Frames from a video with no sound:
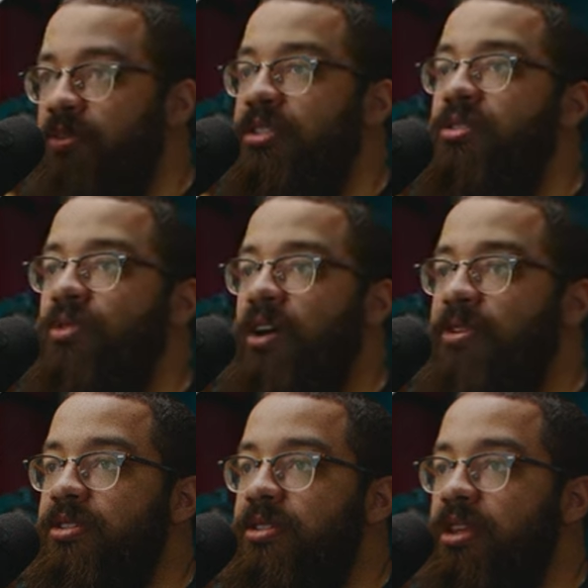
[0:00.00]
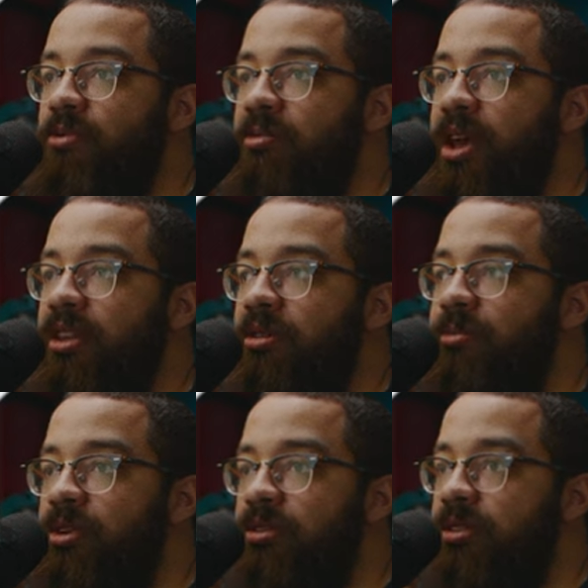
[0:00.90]
This is the references that we mainly
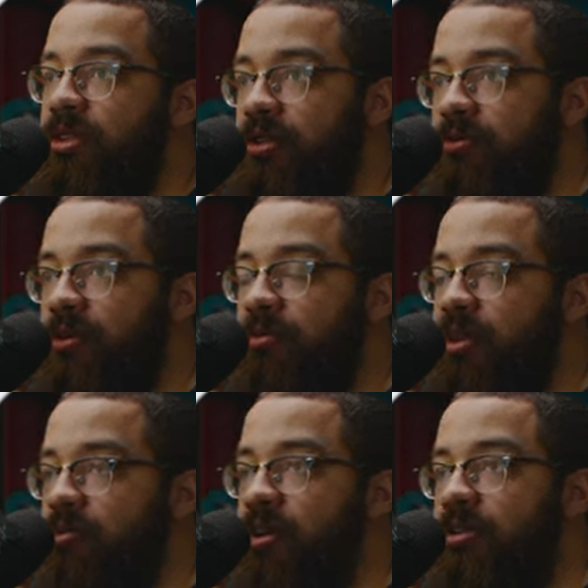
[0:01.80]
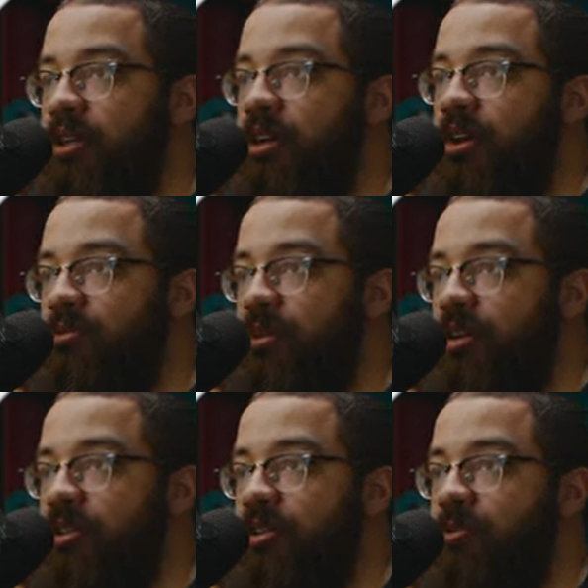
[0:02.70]
pulled stills from, as well as any other
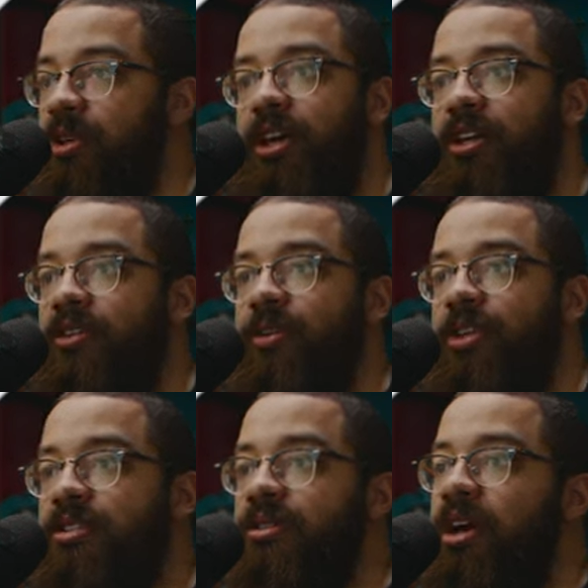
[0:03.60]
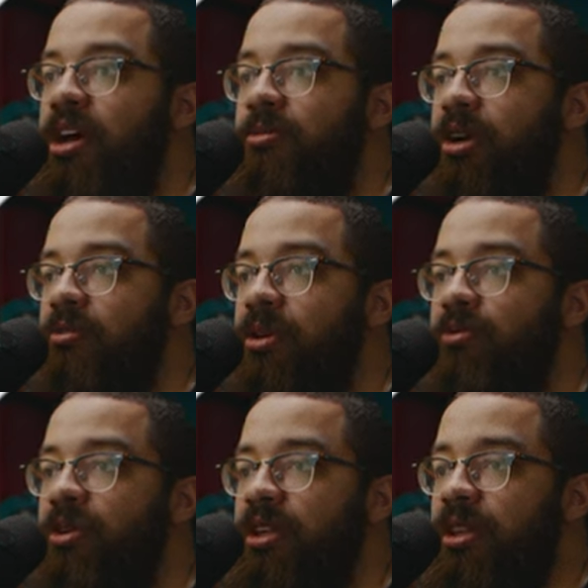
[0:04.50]
projects that we liked for this, but we
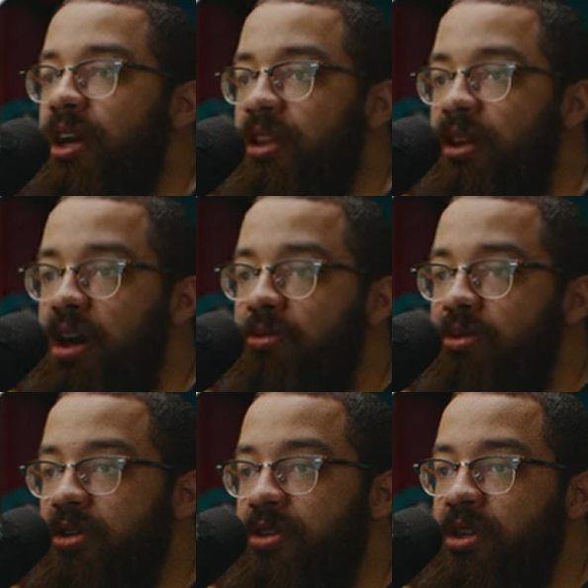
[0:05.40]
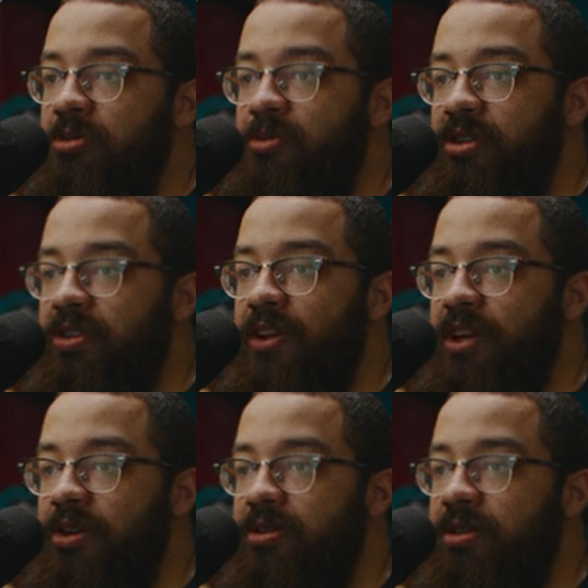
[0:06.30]
really like Leon Bridges' music
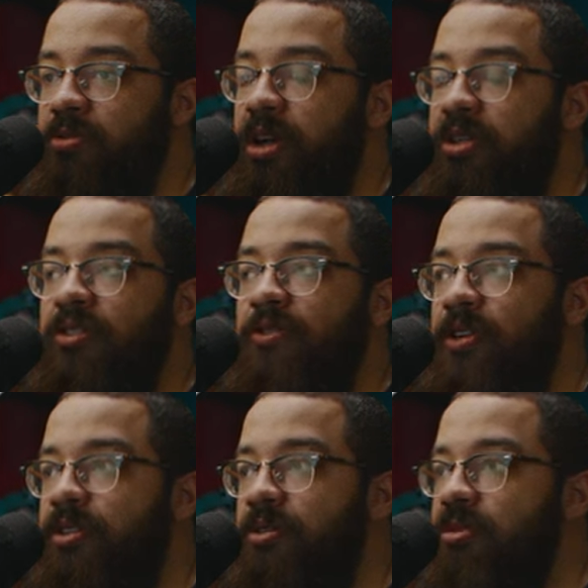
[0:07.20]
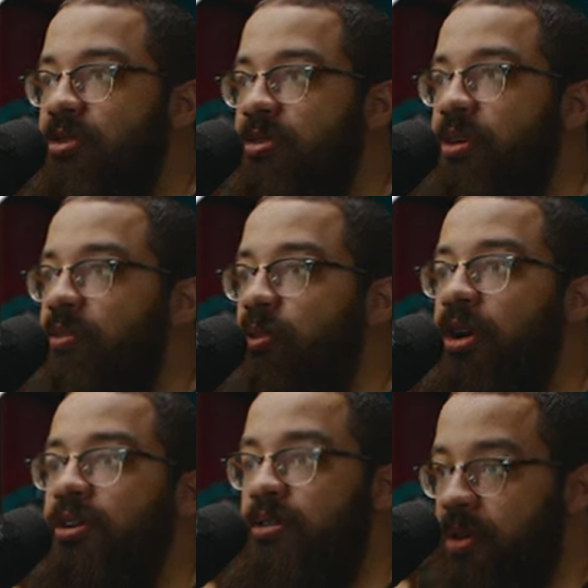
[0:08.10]
videos, as well as it fits the mood of
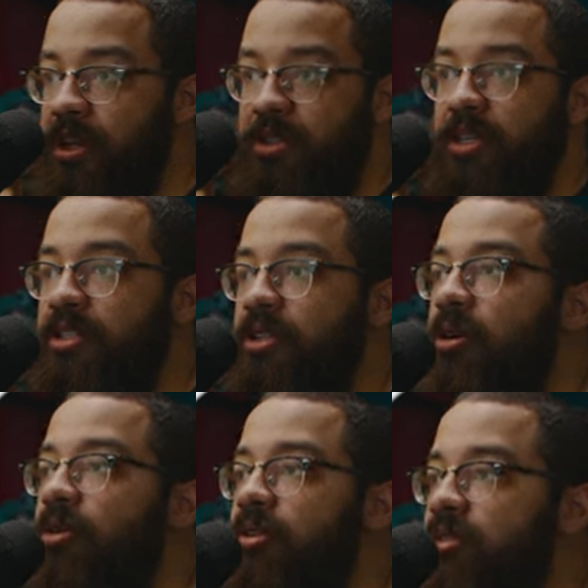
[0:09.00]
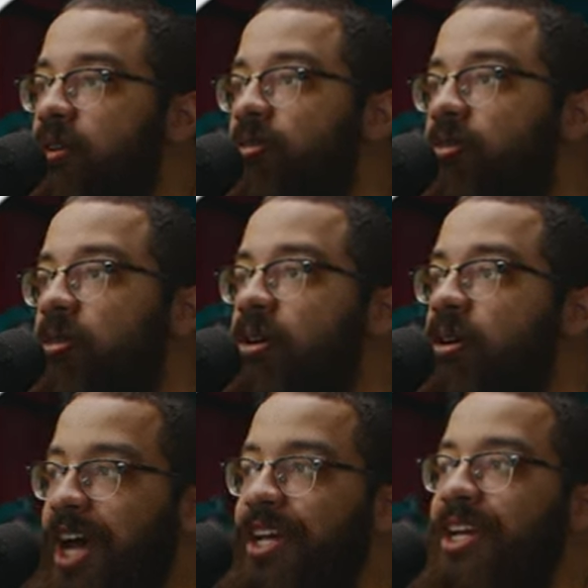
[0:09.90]
what like Jesse Gold is going for.
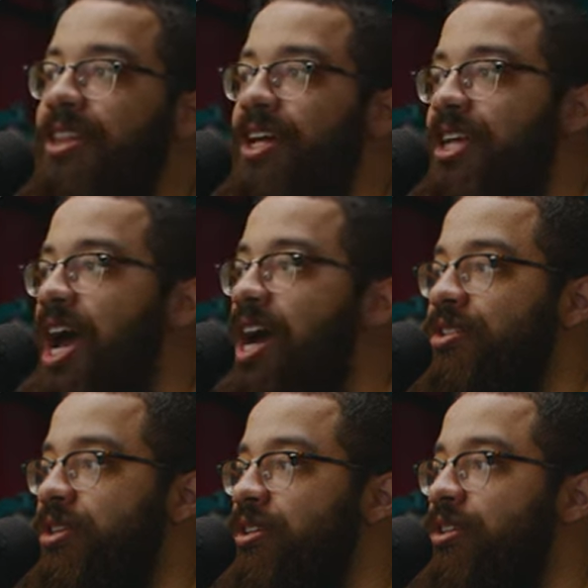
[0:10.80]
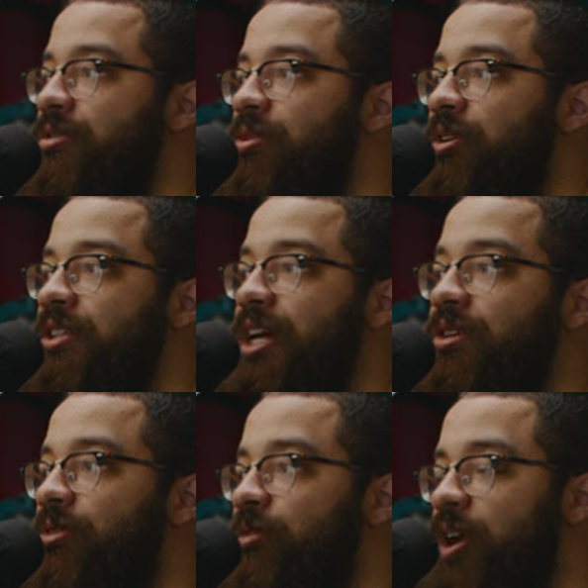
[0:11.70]
I like to ask Jason to put
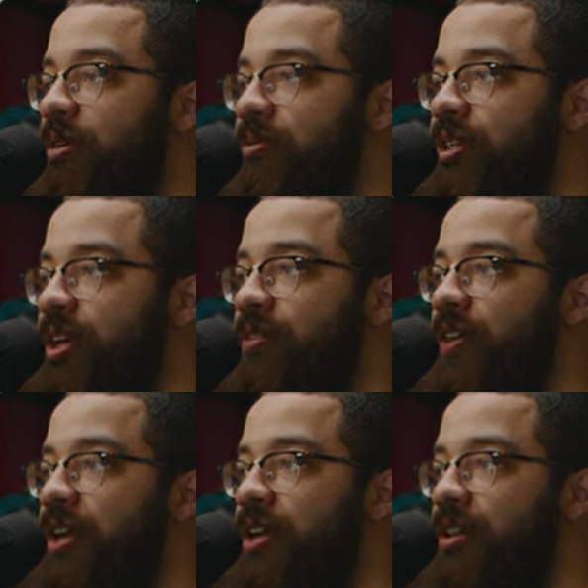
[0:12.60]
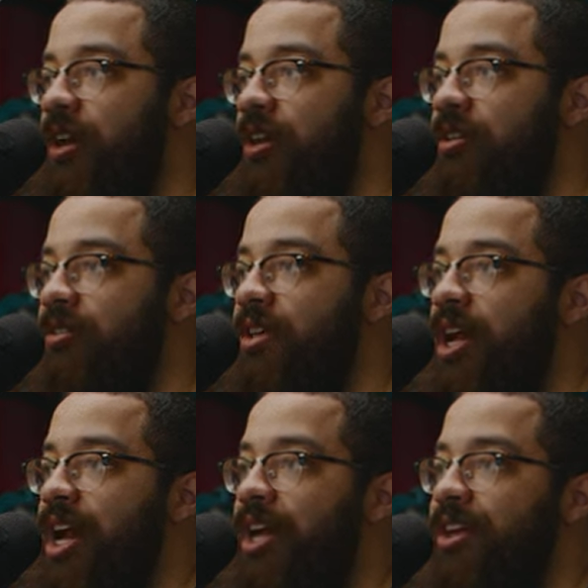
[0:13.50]
general frames together that he likes,
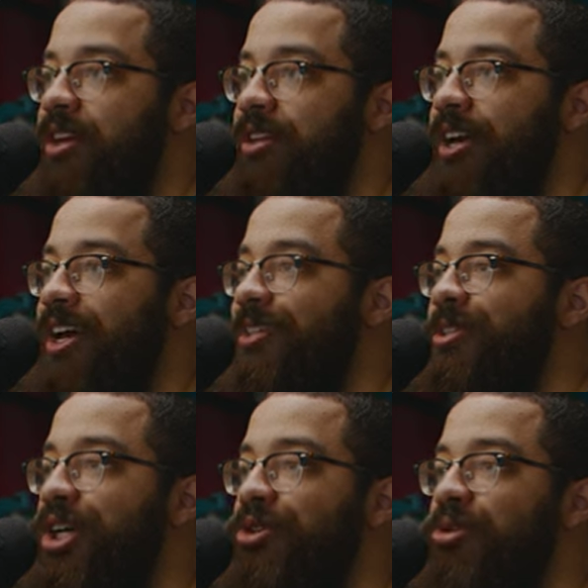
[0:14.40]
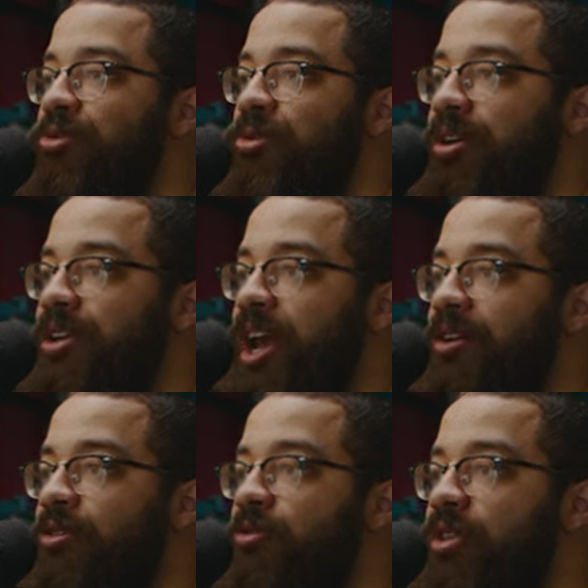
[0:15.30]
and then a general
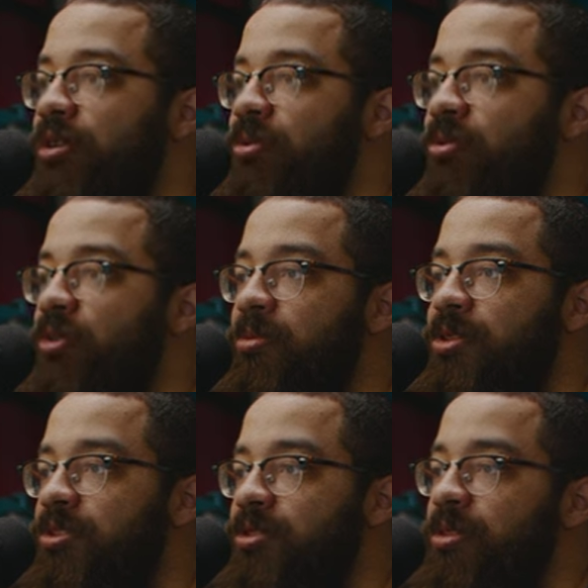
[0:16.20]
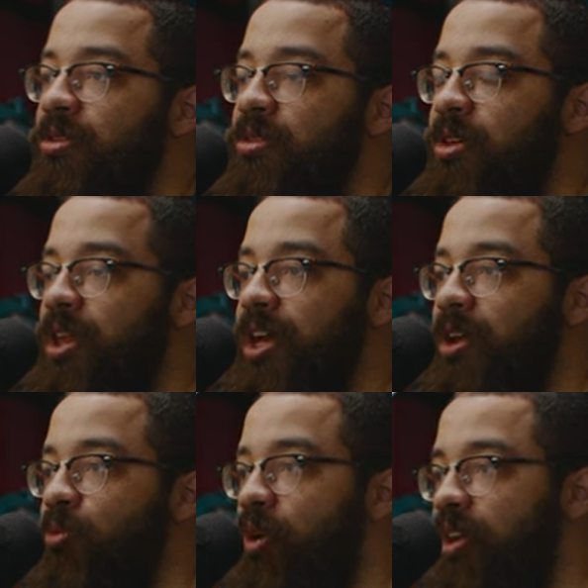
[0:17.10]
rundown of what the performances are going to look like
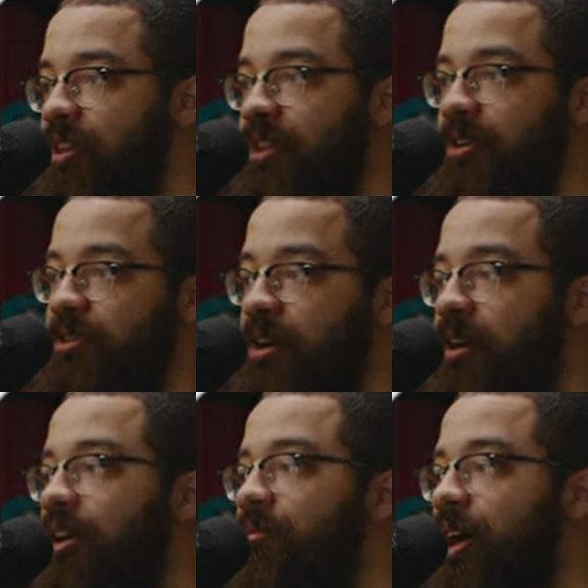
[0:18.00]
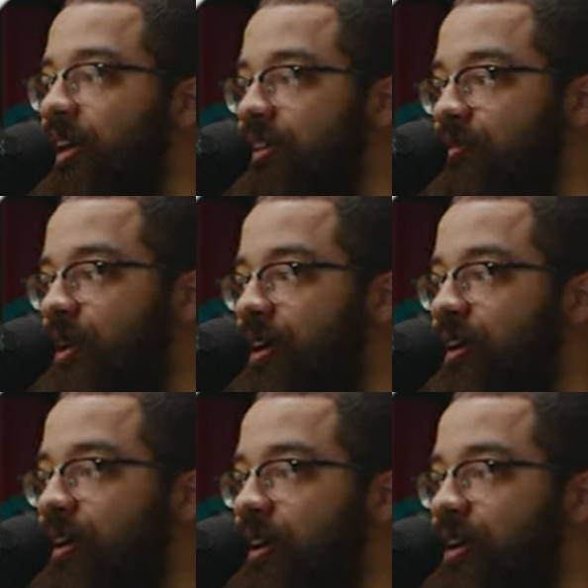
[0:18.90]
with the song in mind as
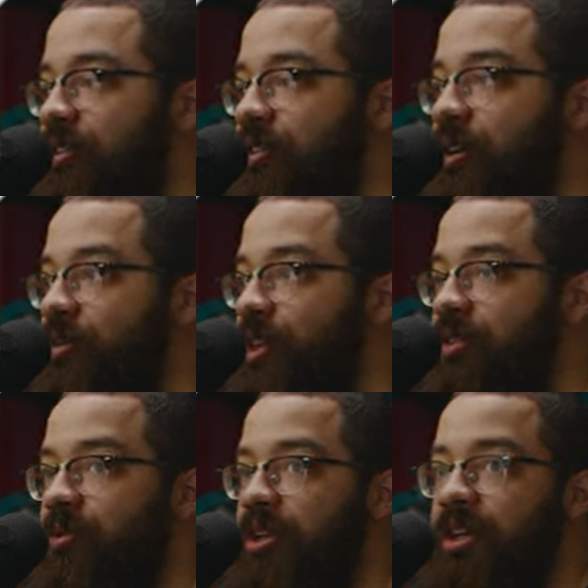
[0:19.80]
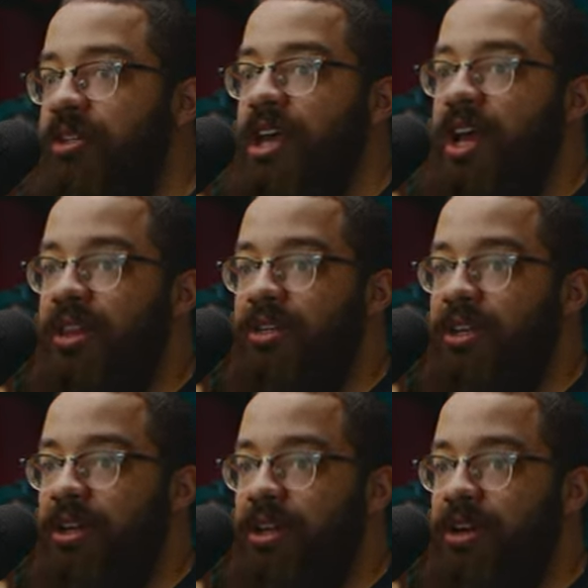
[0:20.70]
well. So that's what he exactly
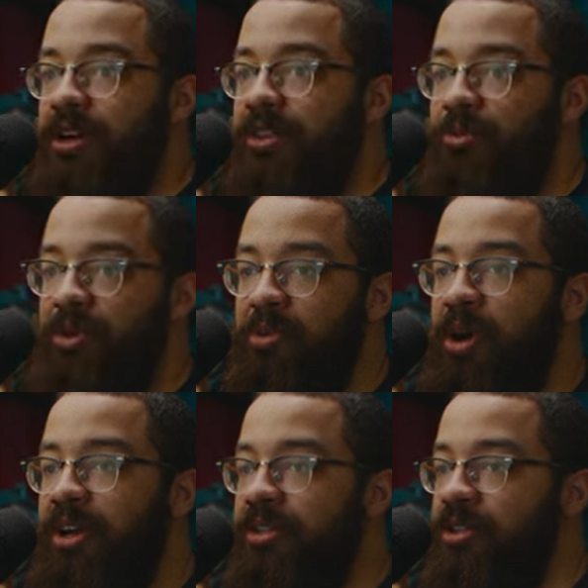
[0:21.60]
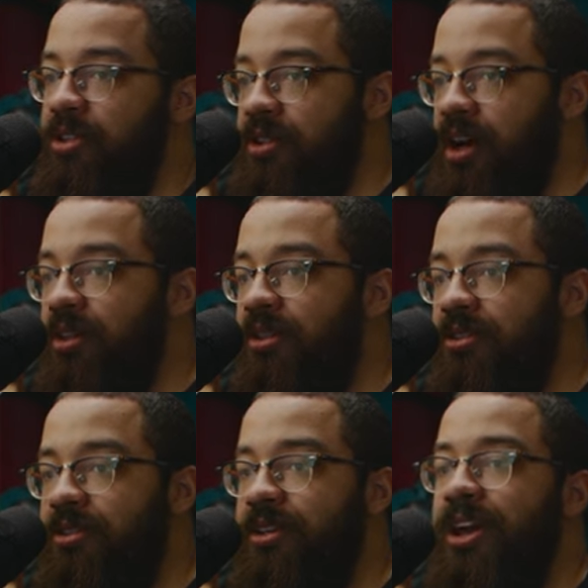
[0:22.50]
did here, and then we went into shot
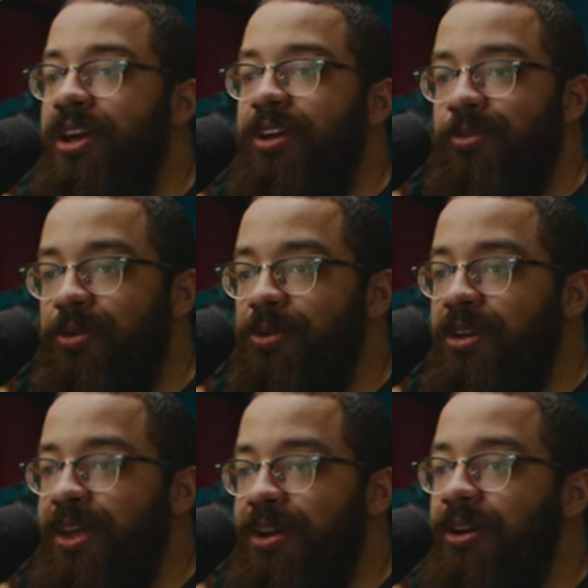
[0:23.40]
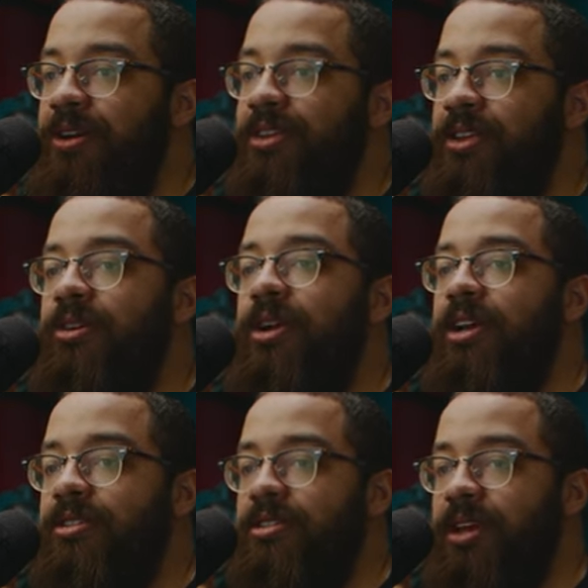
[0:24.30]
lists, crew and gear, then
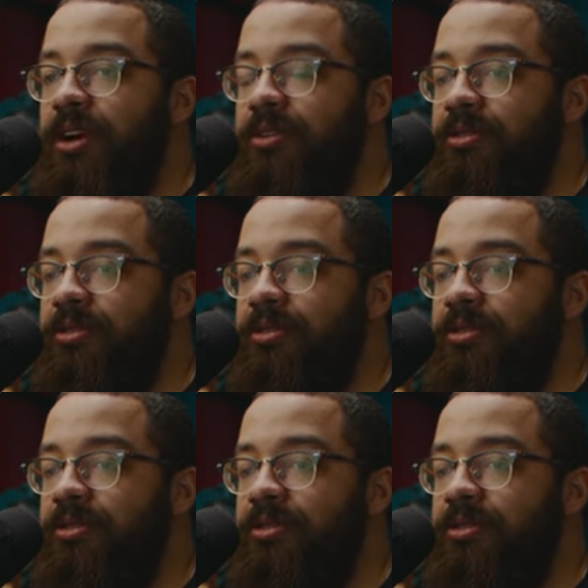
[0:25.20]
location scout.